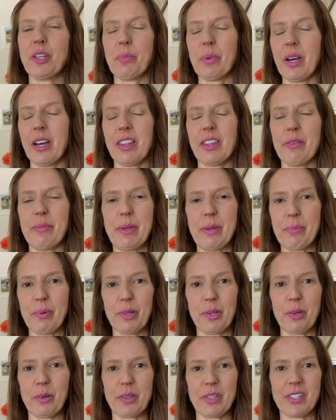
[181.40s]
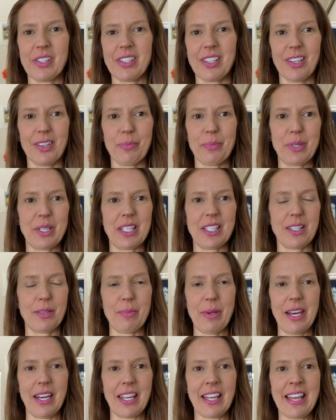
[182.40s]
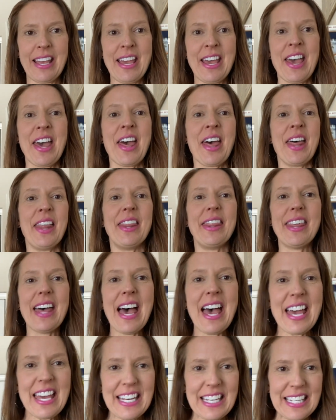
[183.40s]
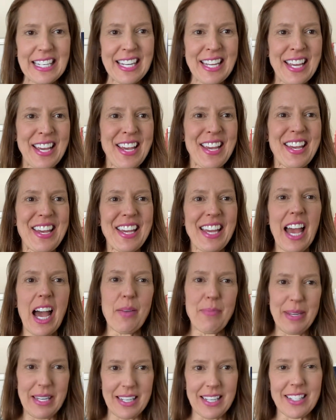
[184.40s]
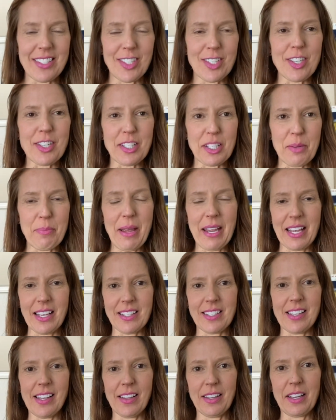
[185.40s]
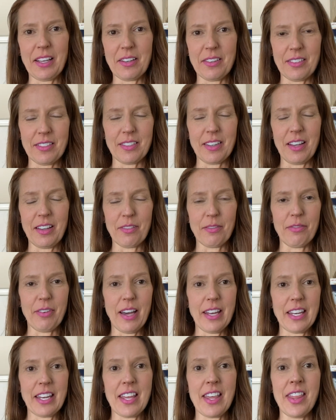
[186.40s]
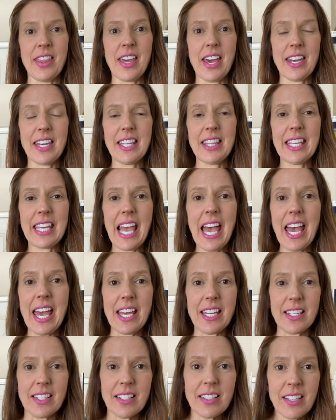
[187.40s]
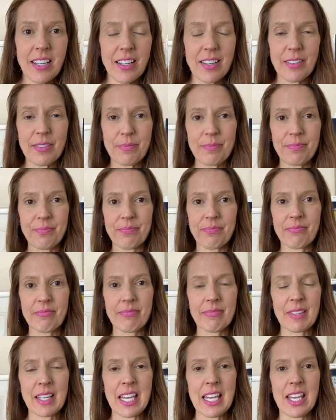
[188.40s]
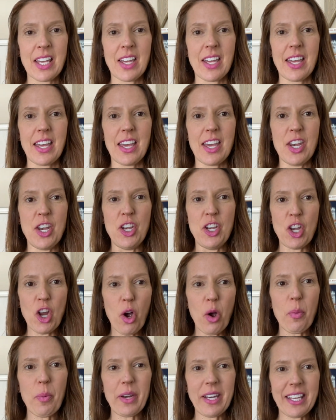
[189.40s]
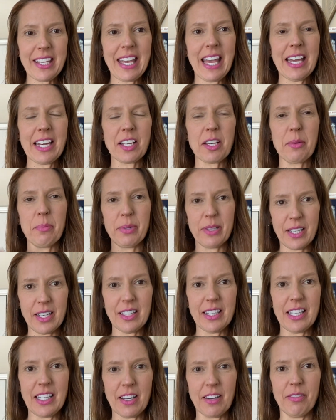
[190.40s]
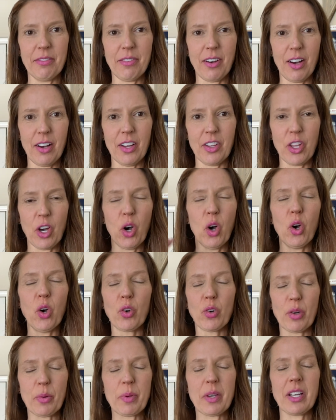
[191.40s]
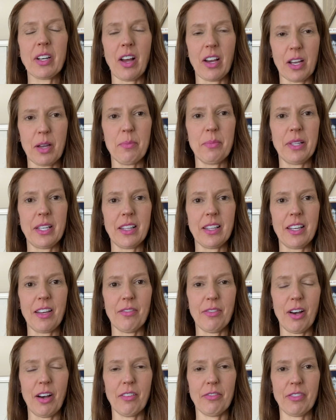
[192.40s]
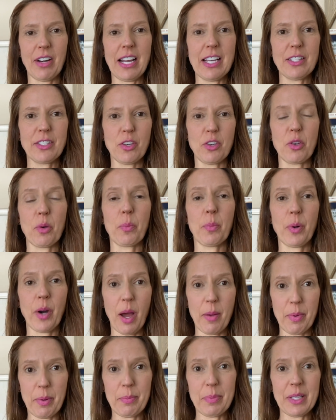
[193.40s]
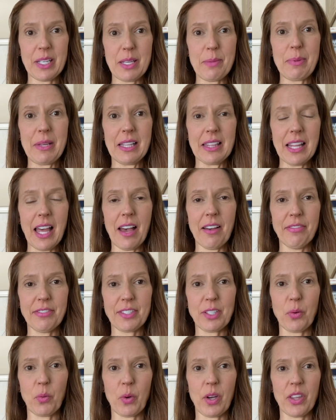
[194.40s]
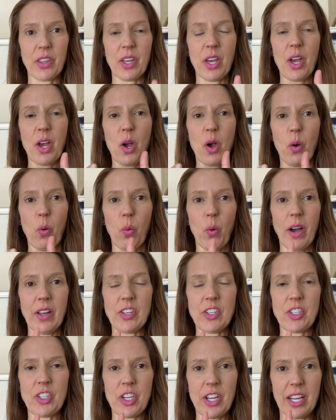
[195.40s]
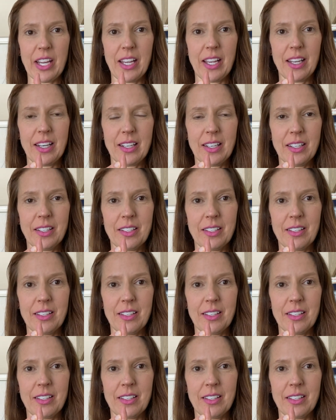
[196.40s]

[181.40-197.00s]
upon the people who are still participating. Then, I mean, it's just to make it silly and fun. Then in the end, nobody can completely evolve, the whole group cannot completely evolve, right? So you'll probably be left with one chicken,